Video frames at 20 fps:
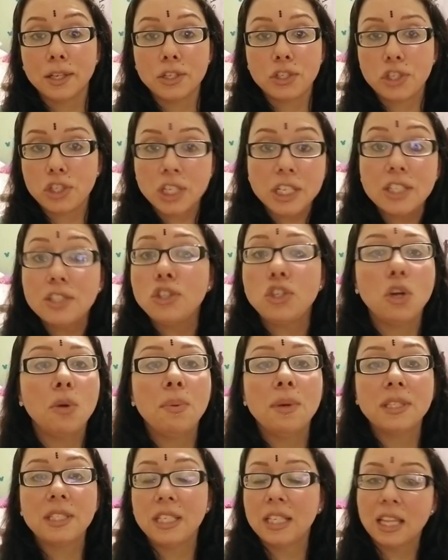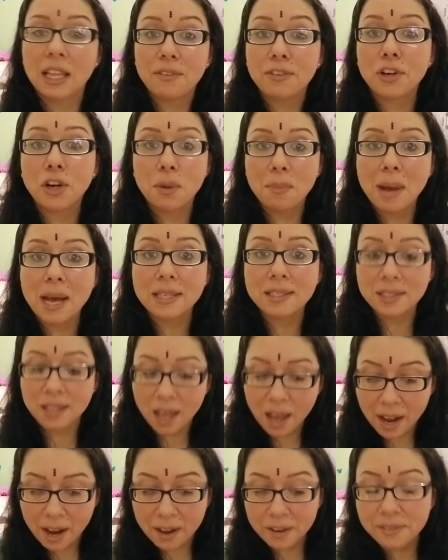She's too busy living her best
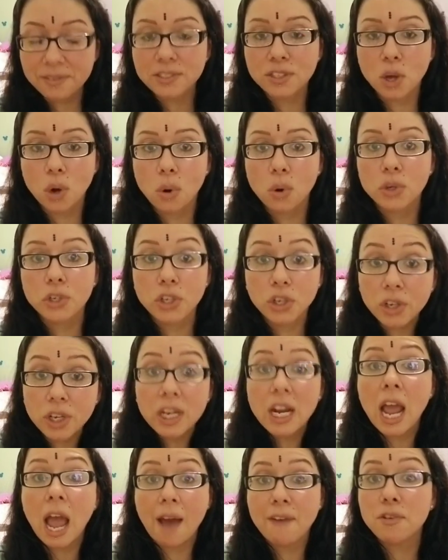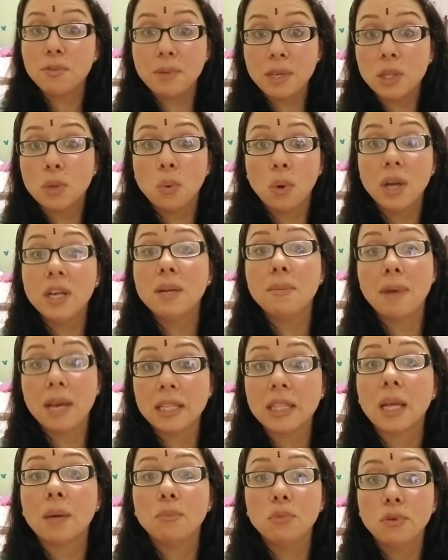life. So you're going to have to be the one to
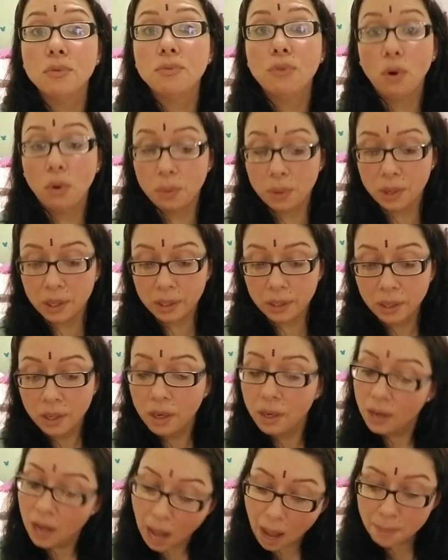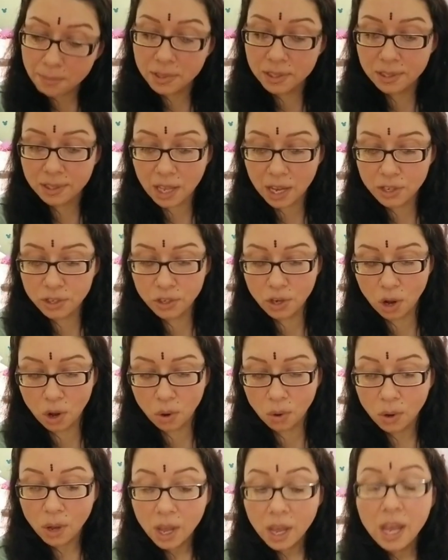make that move forward. I'm just letting you
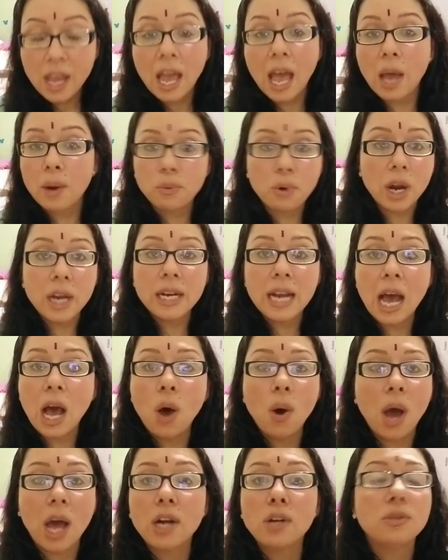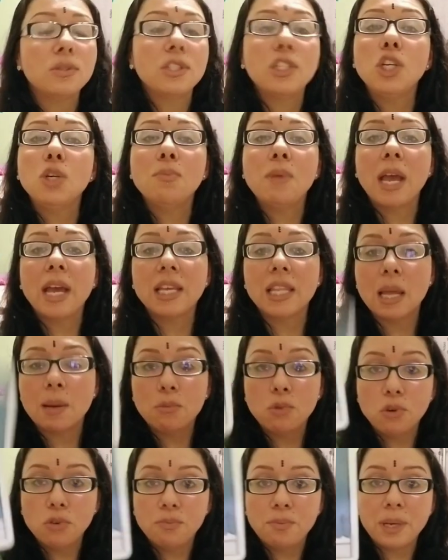know. And right now I don't see you making that
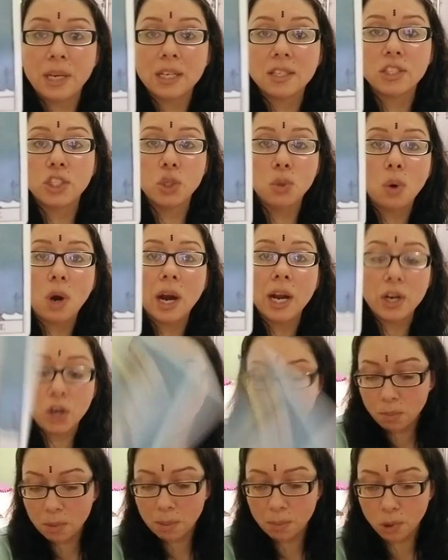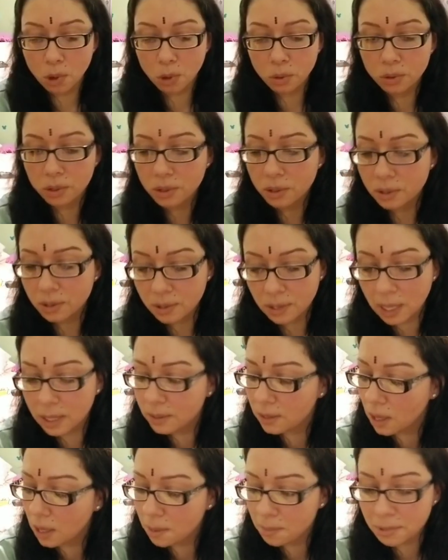move because you are in hermit mode. That's
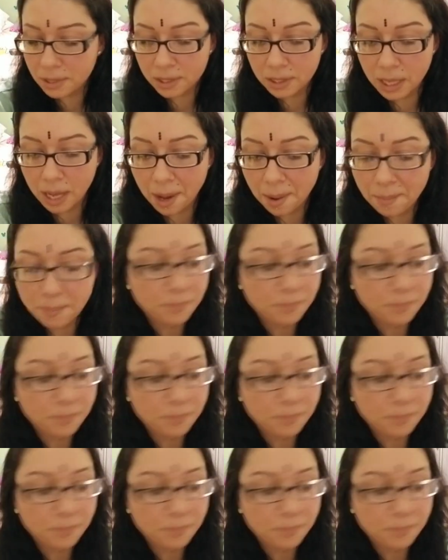all I'm going to say.